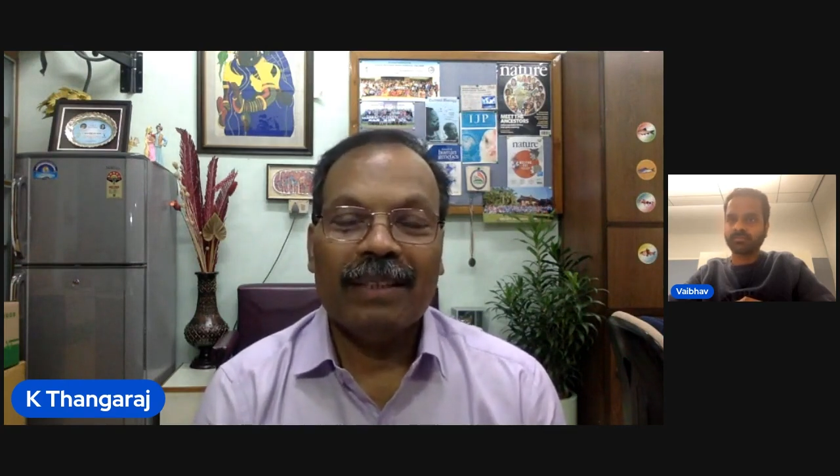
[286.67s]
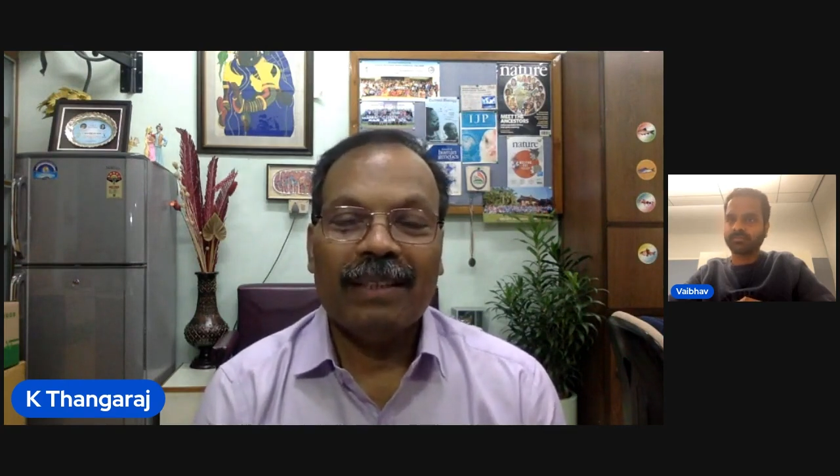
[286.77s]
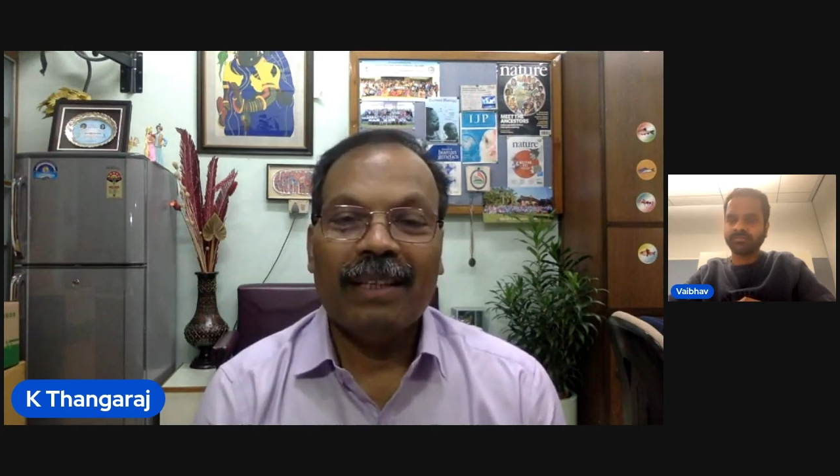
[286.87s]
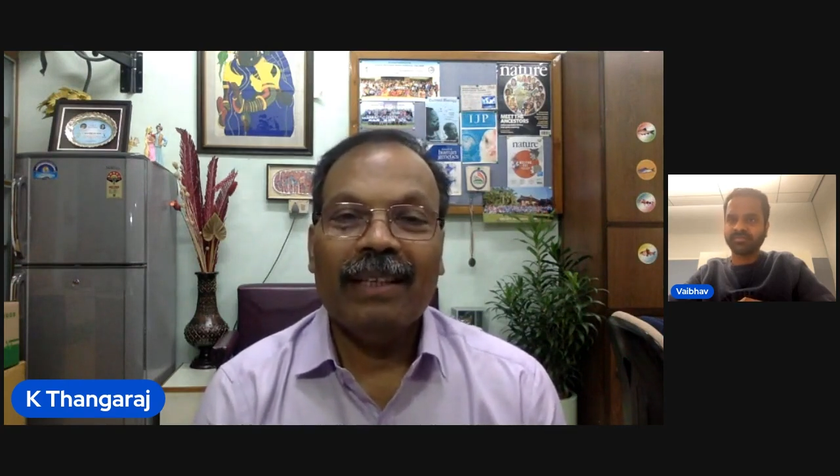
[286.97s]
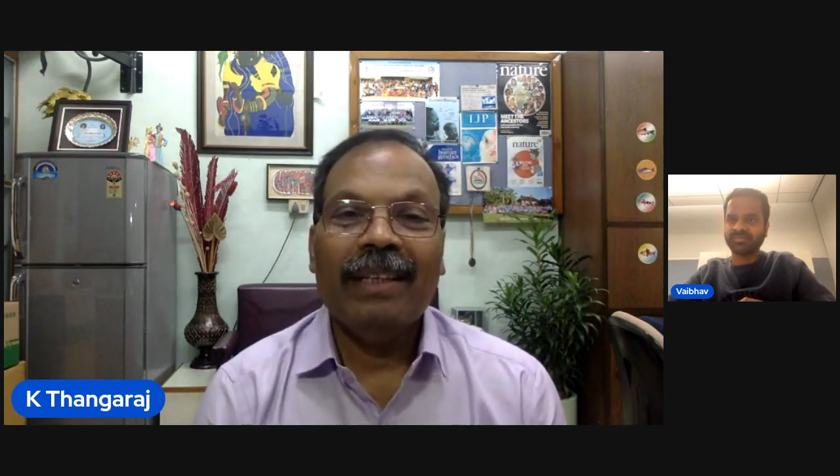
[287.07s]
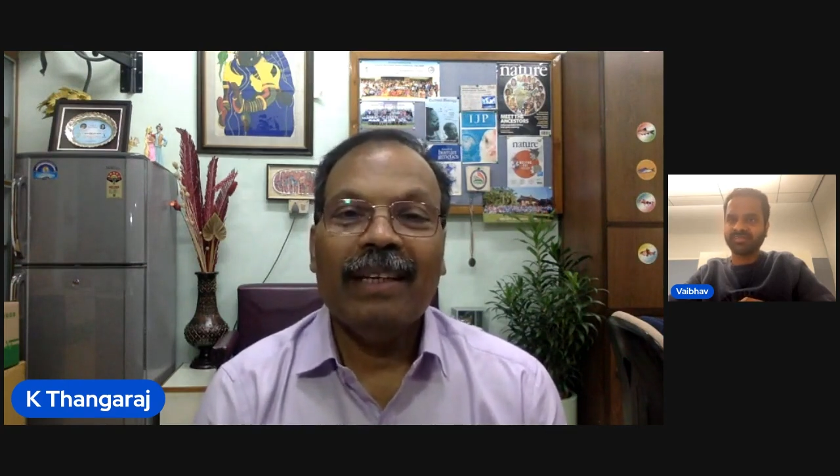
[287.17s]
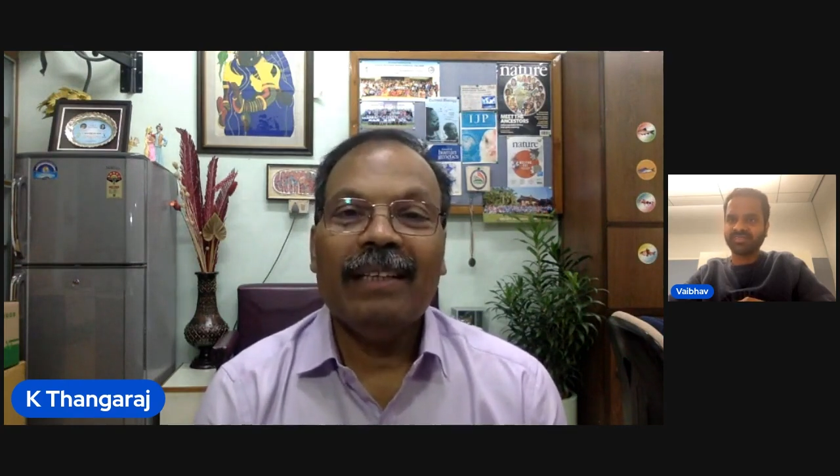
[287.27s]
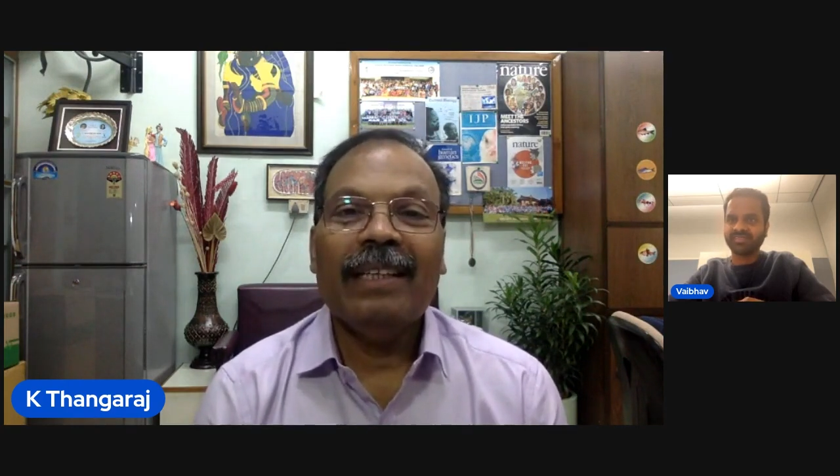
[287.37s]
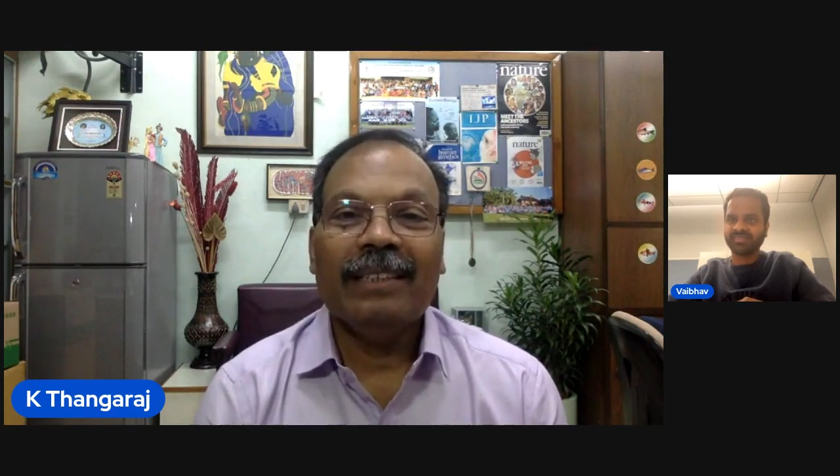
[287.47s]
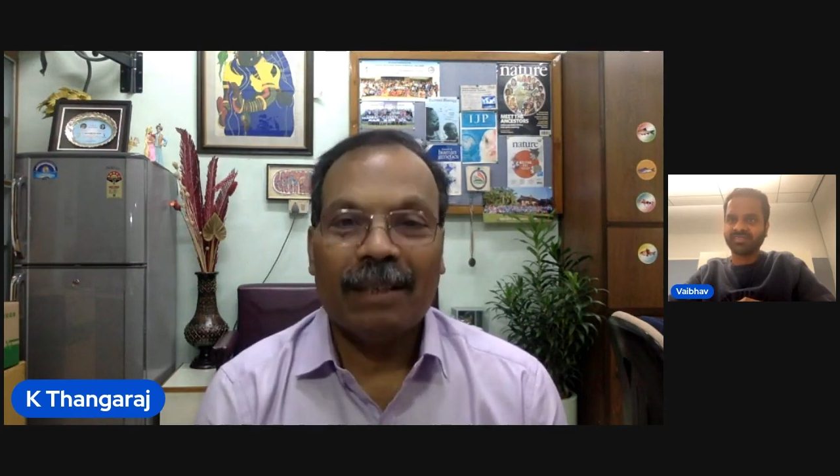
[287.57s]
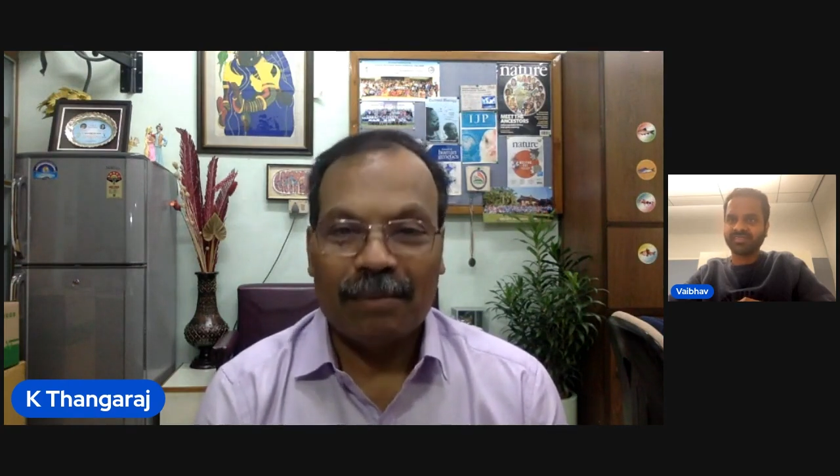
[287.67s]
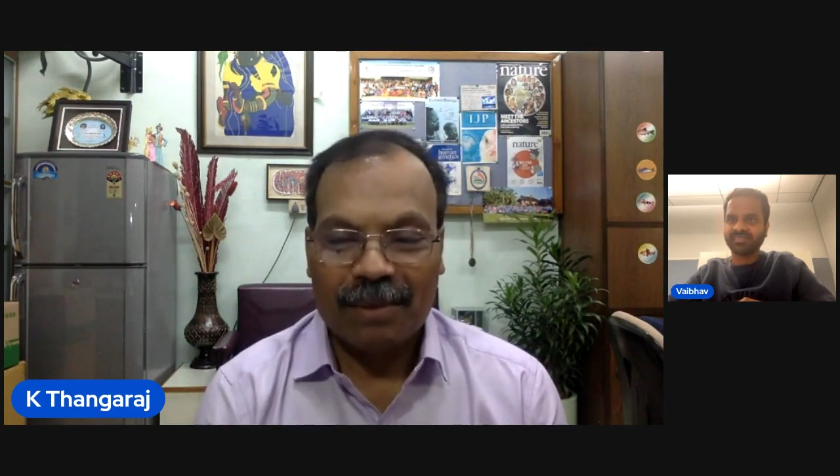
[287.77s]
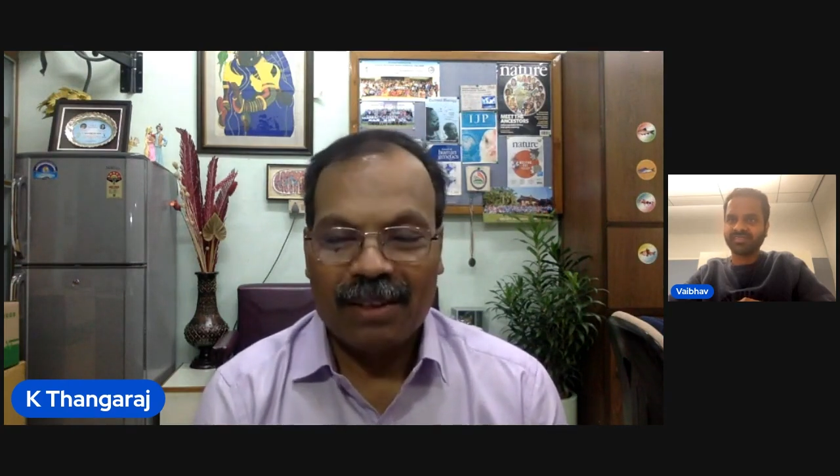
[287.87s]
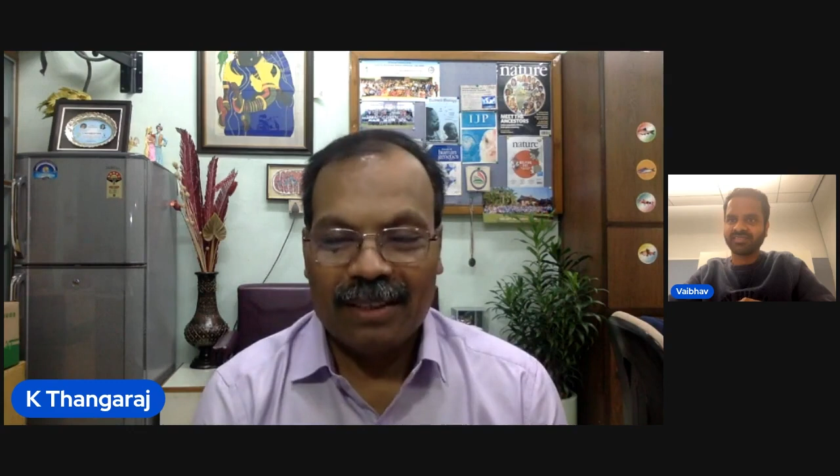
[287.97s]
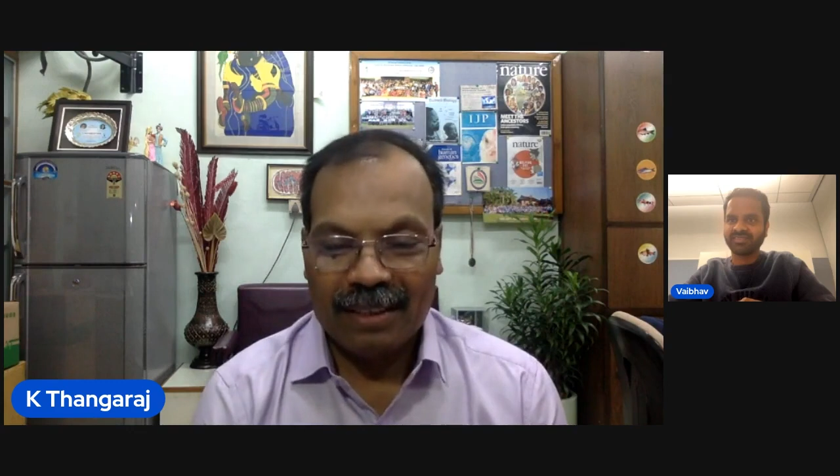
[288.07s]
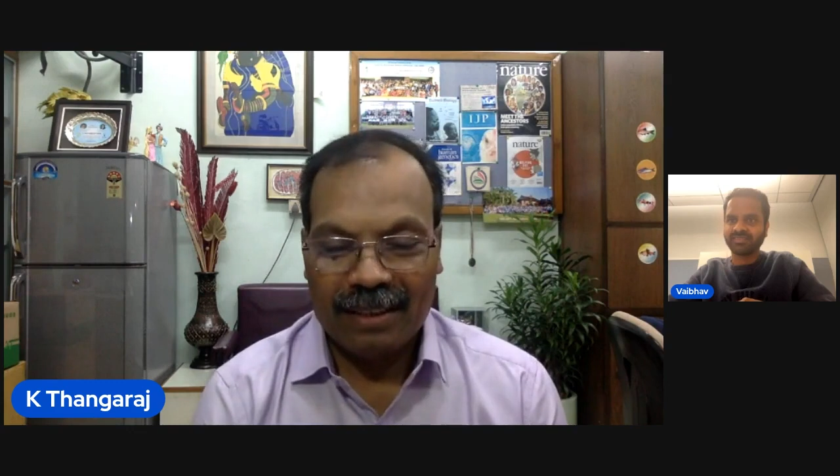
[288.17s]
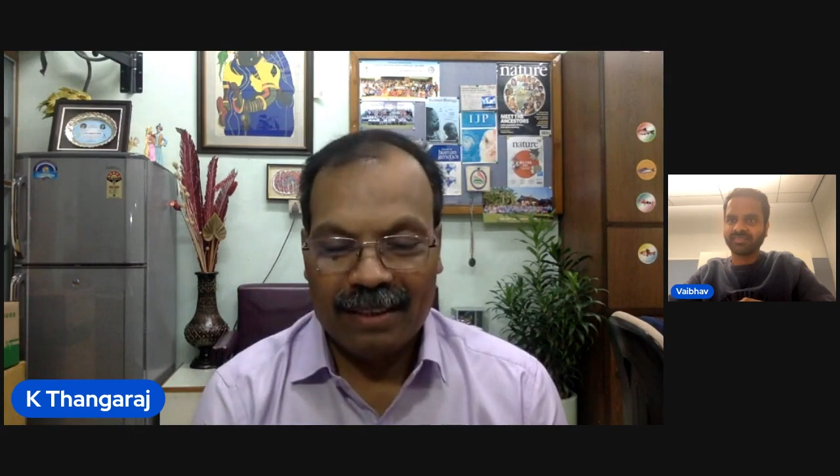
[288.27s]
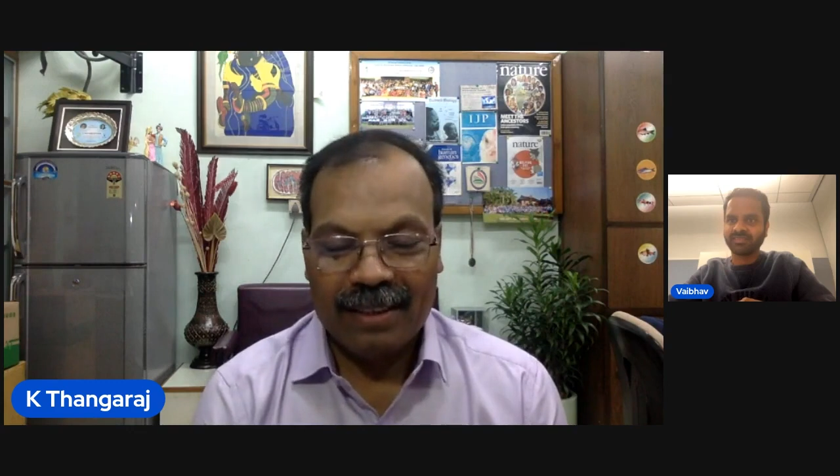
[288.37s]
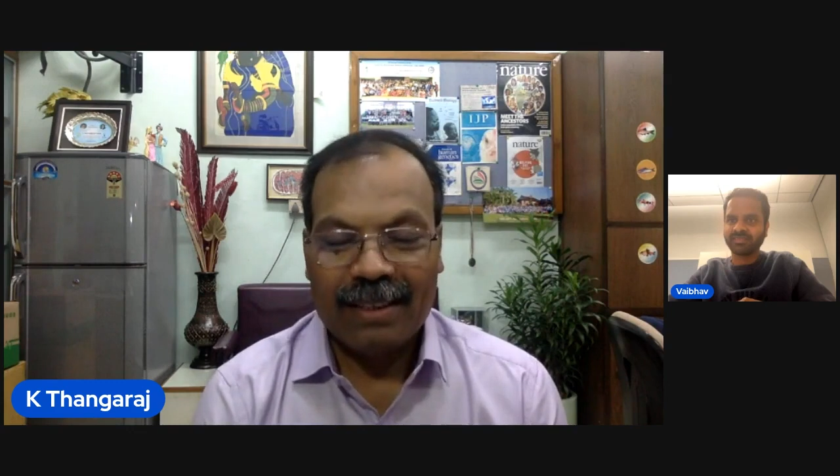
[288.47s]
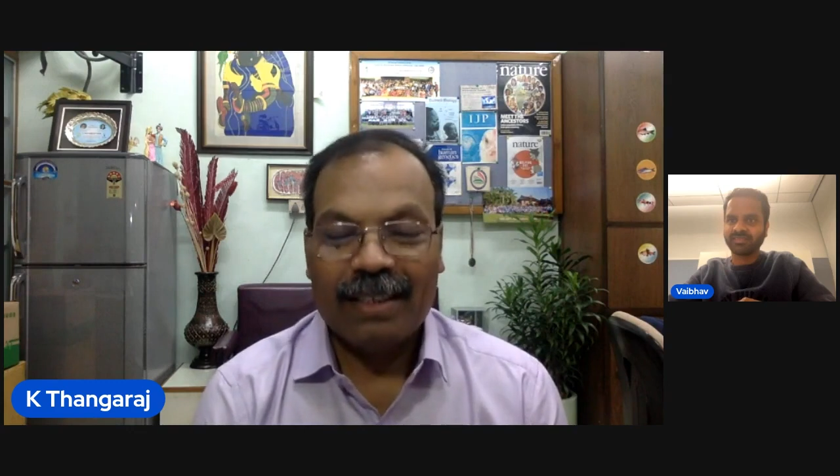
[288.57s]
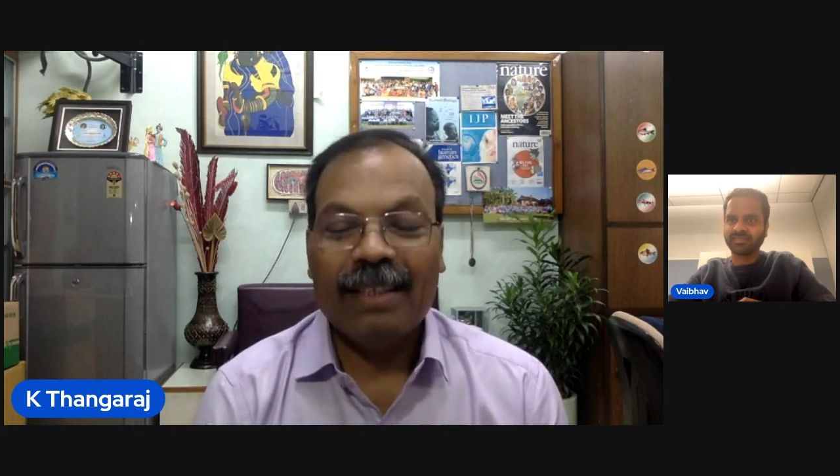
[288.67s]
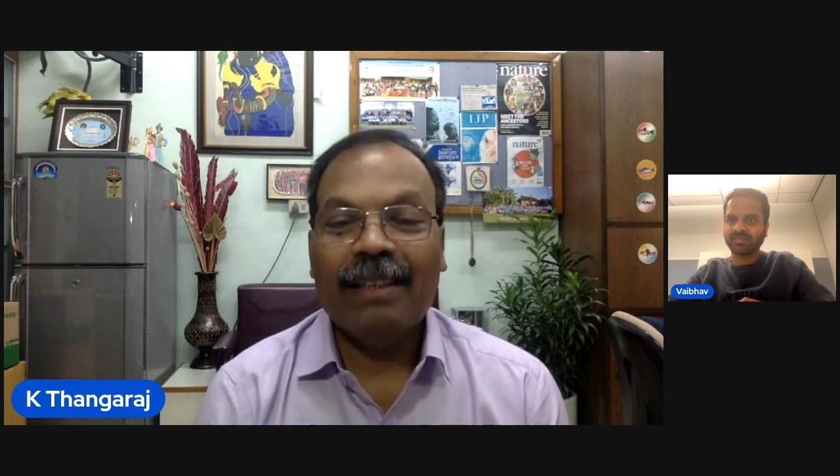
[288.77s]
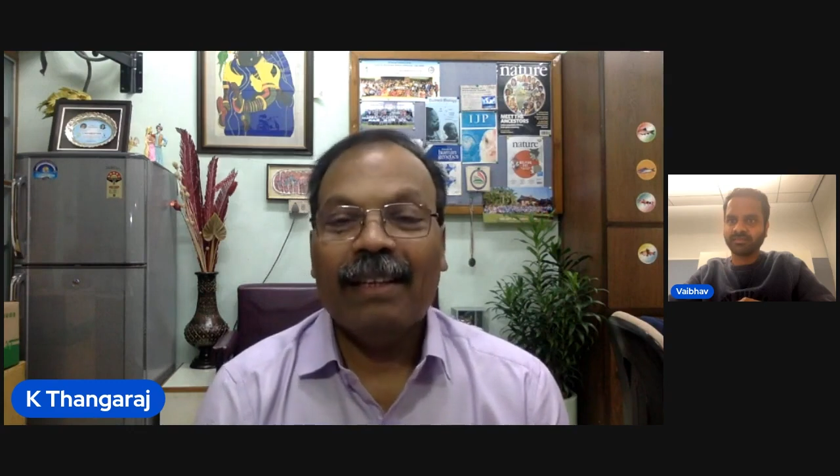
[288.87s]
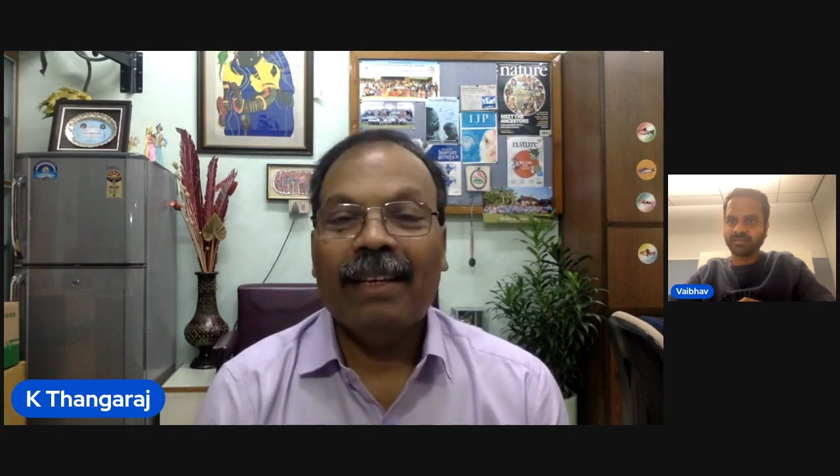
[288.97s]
present in Indian subcontinent.